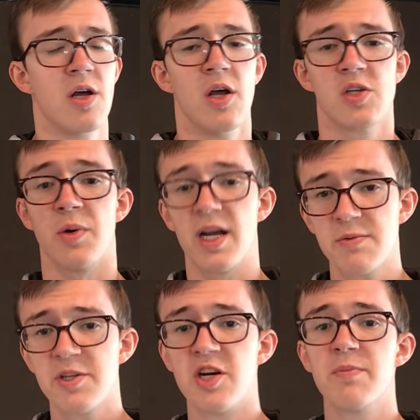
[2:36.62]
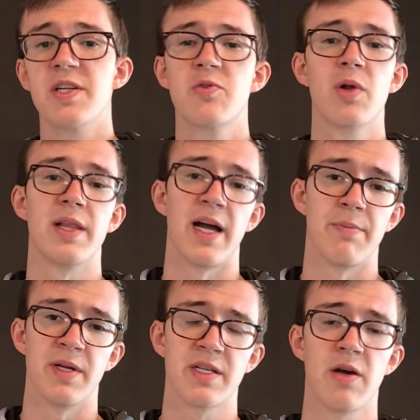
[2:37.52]
So as we jump into
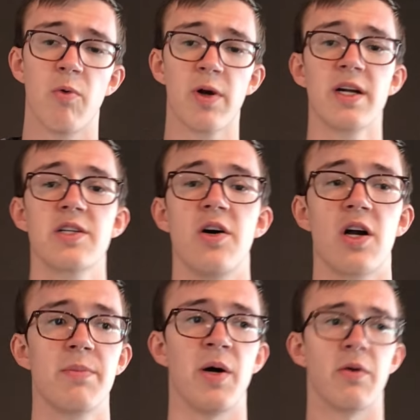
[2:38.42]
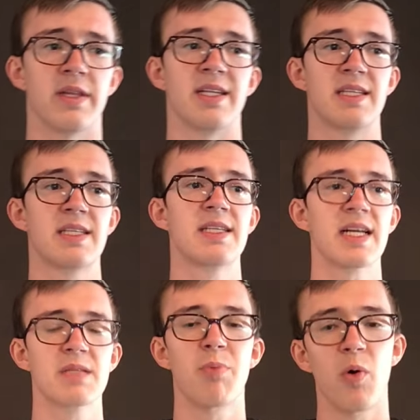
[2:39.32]
alignment, we're going to talk about the
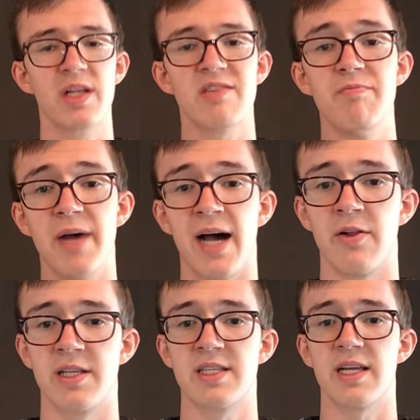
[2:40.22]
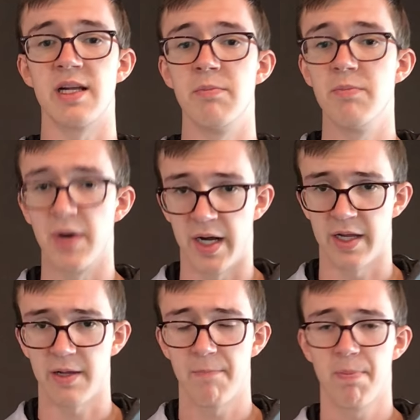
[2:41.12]
6 points of balance in a body.